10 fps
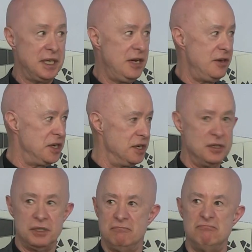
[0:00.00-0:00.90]
And here it
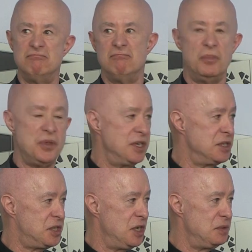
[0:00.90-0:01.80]
is, within
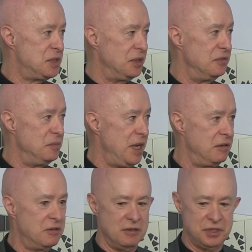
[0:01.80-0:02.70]
a stone's throw of the
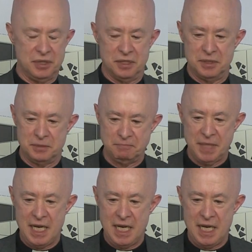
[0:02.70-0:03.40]
main crossroads.